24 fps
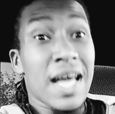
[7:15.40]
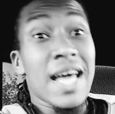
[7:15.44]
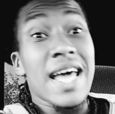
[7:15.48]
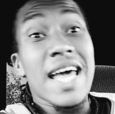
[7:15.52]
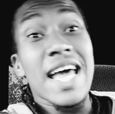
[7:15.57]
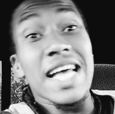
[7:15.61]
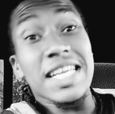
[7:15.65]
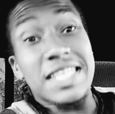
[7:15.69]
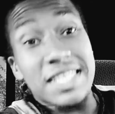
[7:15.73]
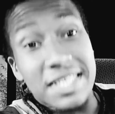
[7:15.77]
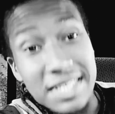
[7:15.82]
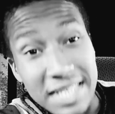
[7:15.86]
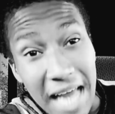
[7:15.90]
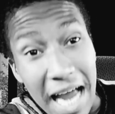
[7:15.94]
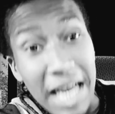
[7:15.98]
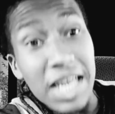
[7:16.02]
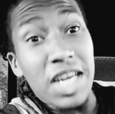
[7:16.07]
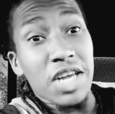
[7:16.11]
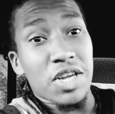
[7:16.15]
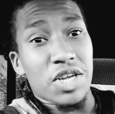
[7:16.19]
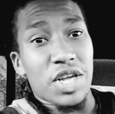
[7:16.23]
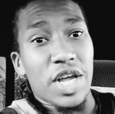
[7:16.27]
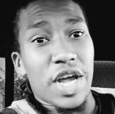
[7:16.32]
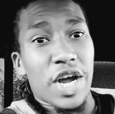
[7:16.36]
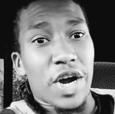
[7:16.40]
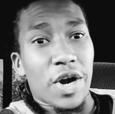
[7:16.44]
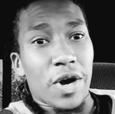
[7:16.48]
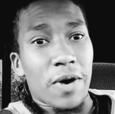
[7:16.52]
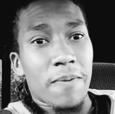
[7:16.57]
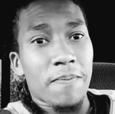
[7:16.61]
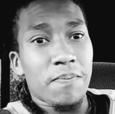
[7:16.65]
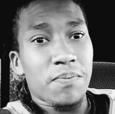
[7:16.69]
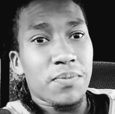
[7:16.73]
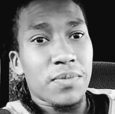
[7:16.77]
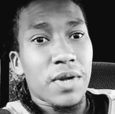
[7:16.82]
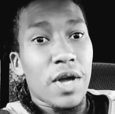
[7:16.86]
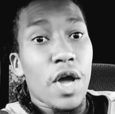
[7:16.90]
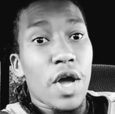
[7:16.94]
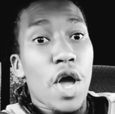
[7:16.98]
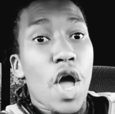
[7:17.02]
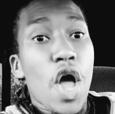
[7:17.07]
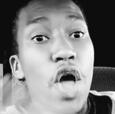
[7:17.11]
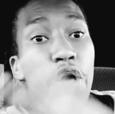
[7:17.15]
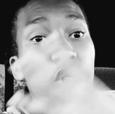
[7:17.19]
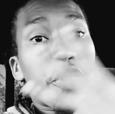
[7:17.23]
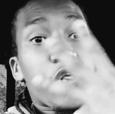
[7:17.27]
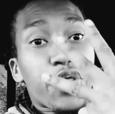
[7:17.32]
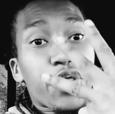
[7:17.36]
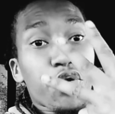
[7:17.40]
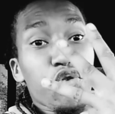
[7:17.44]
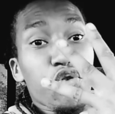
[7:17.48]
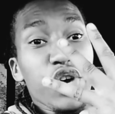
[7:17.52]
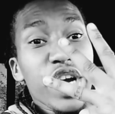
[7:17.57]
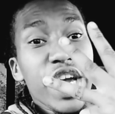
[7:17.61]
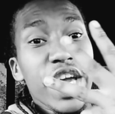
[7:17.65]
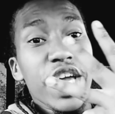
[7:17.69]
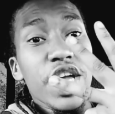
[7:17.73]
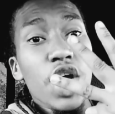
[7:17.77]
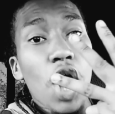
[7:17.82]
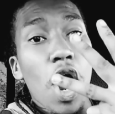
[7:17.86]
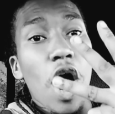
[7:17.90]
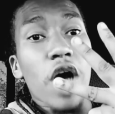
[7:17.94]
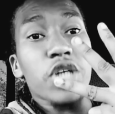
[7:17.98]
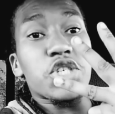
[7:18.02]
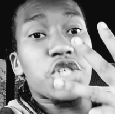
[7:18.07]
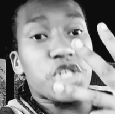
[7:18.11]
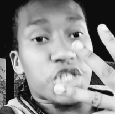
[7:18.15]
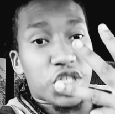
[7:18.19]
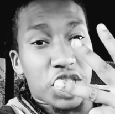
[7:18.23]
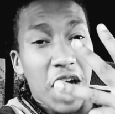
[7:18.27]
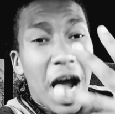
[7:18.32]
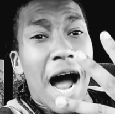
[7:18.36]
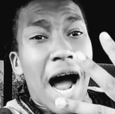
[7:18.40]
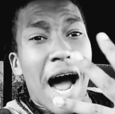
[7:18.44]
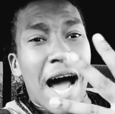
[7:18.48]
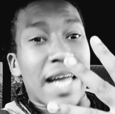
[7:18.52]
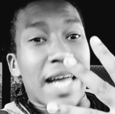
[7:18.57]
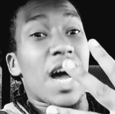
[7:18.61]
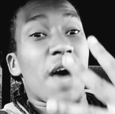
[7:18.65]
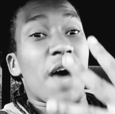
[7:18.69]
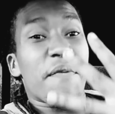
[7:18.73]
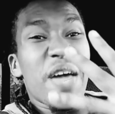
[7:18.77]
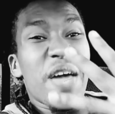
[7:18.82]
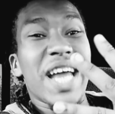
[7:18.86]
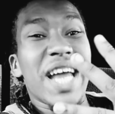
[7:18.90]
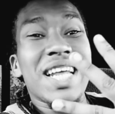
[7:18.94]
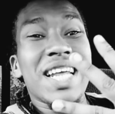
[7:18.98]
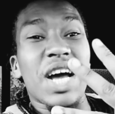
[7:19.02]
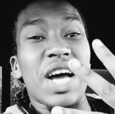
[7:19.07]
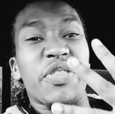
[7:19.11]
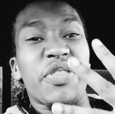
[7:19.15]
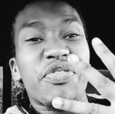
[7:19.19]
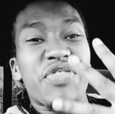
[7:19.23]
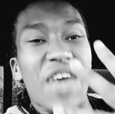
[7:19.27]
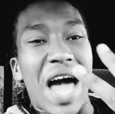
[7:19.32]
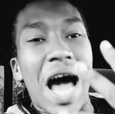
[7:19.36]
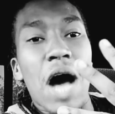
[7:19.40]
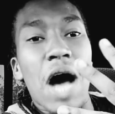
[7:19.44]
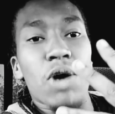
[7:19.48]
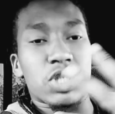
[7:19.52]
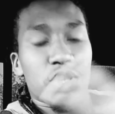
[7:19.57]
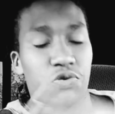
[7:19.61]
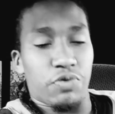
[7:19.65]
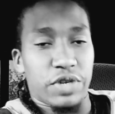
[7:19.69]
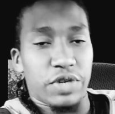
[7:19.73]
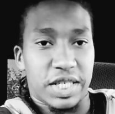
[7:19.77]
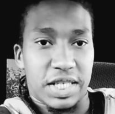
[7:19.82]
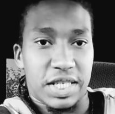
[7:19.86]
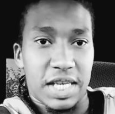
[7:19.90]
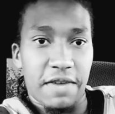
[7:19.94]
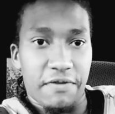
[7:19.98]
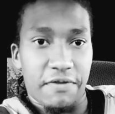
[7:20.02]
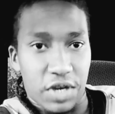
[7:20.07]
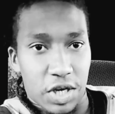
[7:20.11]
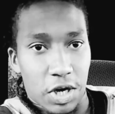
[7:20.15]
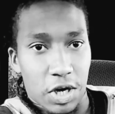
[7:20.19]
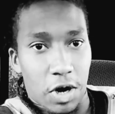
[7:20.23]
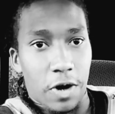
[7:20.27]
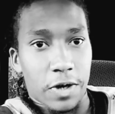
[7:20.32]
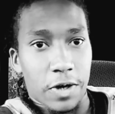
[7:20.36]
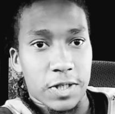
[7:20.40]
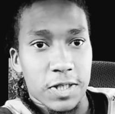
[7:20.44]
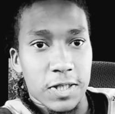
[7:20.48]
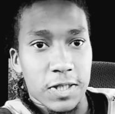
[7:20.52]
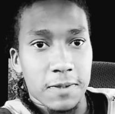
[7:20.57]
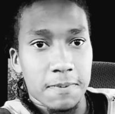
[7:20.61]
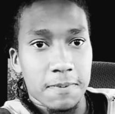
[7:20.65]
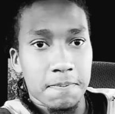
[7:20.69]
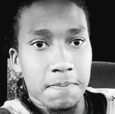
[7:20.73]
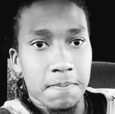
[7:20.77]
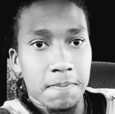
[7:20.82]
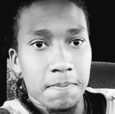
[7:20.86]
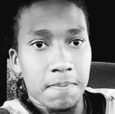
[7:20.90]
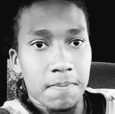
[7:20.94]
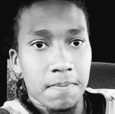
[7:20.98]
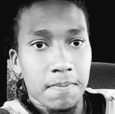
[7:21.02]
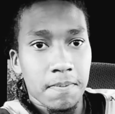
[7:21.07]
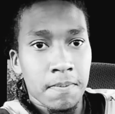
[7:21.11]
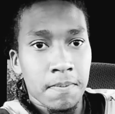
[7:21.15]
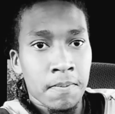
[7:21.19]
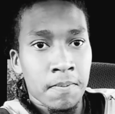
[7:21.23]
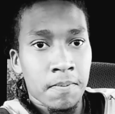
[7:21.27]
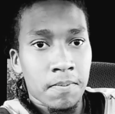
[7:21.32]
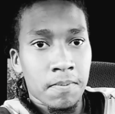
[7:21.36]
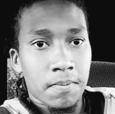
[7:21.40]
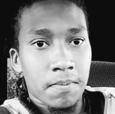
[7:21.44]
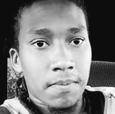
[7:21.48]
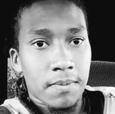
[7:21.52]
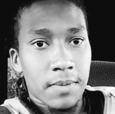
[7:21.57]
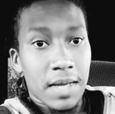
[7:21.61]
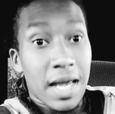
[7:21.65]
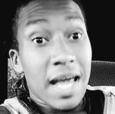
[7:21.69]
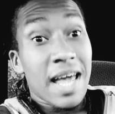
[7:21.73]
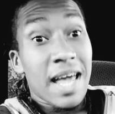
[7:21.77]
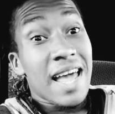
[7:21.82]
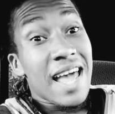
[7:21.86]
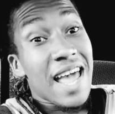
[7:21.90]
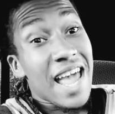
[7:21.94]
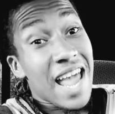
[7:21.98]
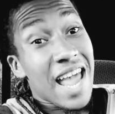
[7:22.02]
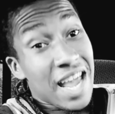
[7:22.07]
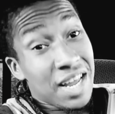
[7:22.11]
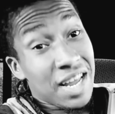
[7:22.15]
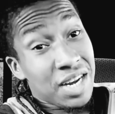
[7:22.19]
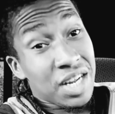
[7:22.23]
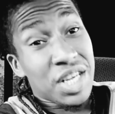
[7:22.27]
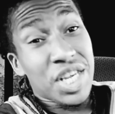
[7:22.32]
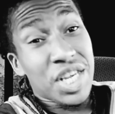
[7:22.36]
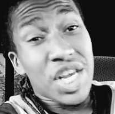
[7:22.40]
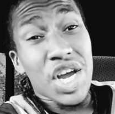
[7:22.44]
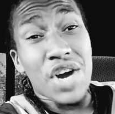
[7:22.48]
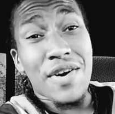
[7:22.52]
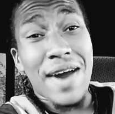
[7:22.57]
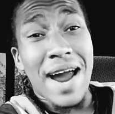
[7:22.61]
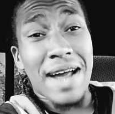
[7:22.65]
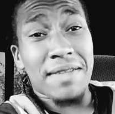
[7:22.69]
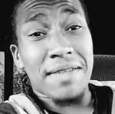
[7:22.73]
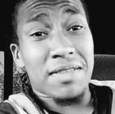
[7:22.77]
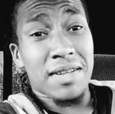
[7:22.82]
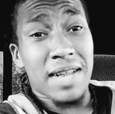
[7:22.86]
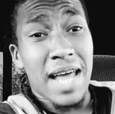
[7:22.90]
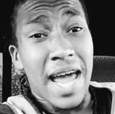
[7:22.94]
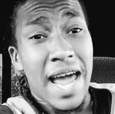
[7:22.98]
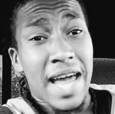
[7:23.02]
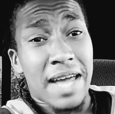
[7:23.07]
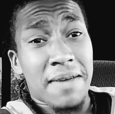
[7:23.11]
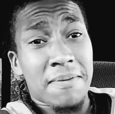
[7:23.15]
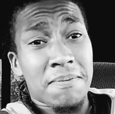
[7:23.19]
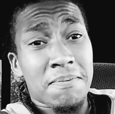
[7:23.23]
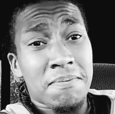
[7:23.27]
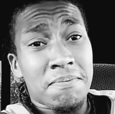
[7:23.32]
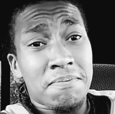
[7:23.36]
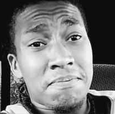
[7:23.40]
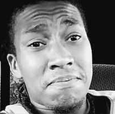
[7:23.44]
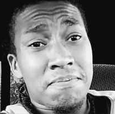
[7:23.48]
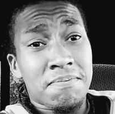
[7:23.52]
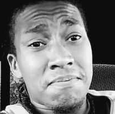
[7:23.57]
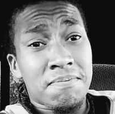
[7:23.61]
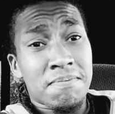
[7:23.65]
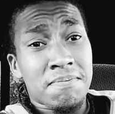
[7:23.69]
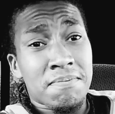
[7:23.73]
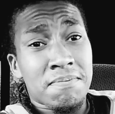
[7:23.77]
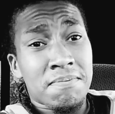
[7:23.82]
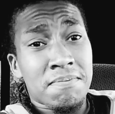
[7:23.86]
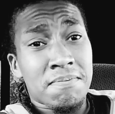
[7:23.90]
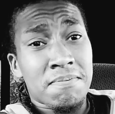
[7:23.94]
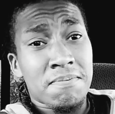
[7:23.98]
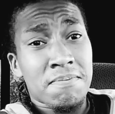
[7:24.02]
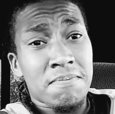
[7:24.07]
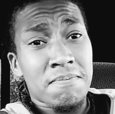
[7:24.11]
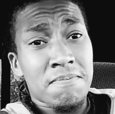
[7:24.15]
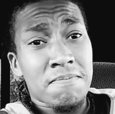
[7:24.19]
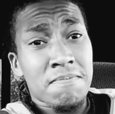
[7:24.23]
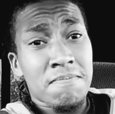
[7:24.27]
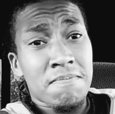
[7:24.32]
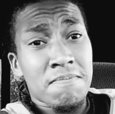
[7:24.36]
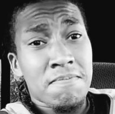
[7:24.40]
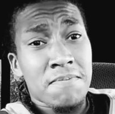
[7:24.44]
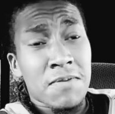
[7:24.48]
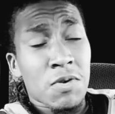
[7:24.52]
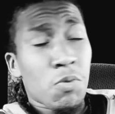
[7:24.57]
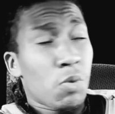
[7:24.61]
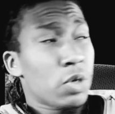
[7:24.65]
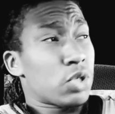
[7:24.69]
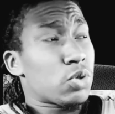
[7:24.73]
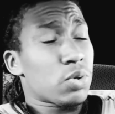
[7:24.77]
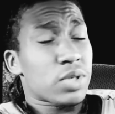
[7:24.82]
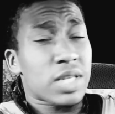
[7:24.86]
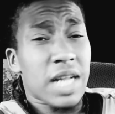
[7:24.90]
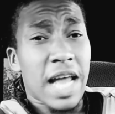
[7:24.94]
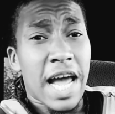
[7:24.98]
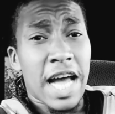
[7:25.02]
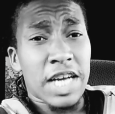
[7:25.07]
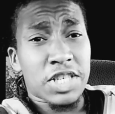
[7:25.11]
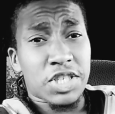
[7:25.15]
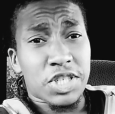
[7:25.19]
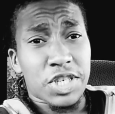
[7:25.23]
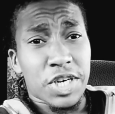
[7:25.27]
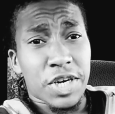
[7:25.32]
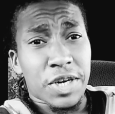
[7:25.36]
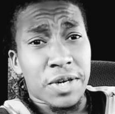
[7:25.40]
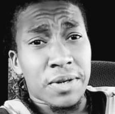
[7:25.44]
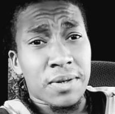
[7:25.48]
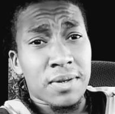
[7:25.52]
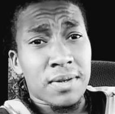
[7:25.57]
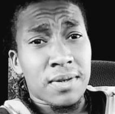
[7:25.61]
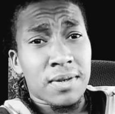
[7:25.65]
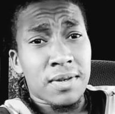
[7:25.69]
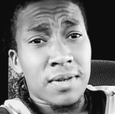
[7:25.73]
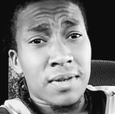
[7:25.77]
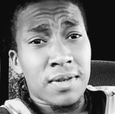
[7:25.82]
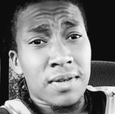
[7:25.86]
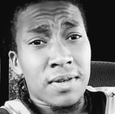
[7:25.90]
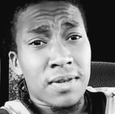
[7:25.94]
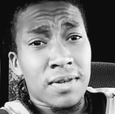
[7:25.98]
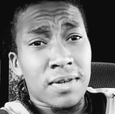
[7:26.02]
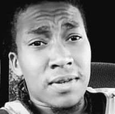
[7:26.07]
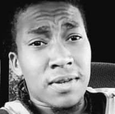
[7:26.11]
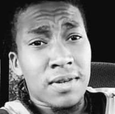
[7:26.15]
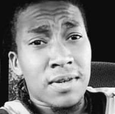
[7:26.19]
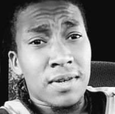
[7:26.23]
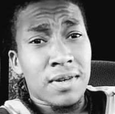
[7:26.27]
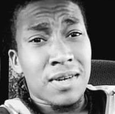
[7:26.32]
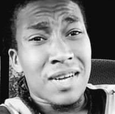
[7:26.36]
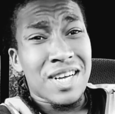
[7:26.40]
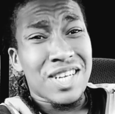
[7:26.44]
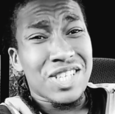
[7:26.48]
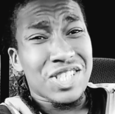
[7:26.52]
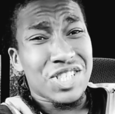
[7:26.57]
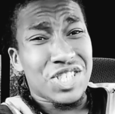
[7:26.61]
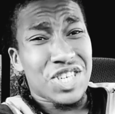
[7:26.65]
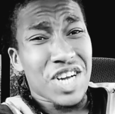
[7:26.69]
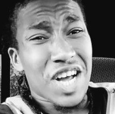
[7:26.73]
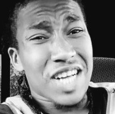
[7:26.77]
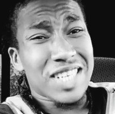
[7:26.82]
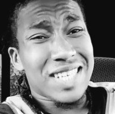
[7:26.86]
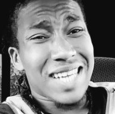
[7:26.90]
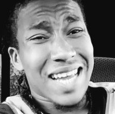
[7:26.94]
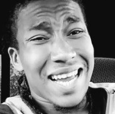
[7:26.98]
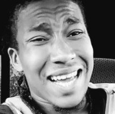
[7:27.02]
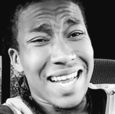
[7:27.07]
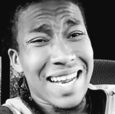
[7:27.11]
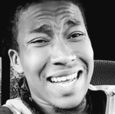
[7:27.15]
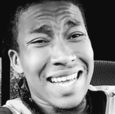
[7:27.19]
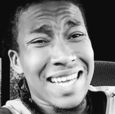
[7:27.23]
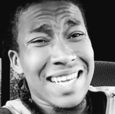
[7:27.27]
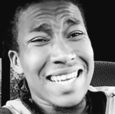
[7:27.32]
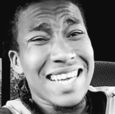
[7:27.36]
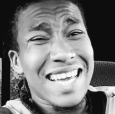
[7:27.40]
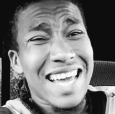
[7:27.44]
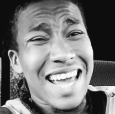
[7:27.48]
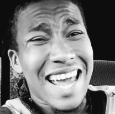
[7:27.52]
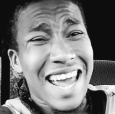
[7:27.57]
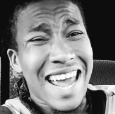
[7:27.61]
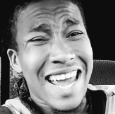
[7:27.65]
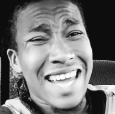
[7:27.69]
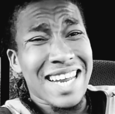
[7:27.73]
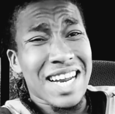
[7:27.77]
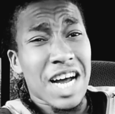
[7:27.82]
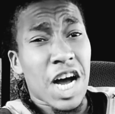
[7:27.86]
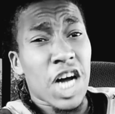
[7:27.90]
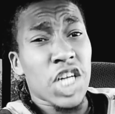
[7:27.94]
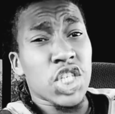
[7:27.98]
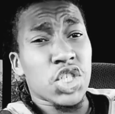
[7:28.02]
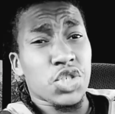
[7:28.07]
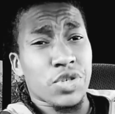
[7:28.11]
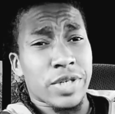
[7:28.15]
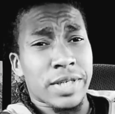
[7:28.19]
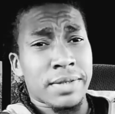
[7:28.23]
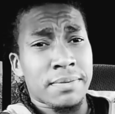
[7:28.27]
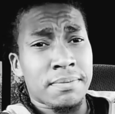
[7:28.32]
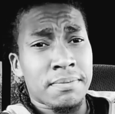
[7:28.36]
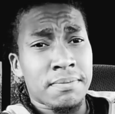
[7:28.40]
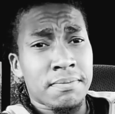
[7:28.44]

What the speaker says: His second year, 3 yards shy of hitting 1,000 receiving yards. And the year after that, which was last year, just hitting 800.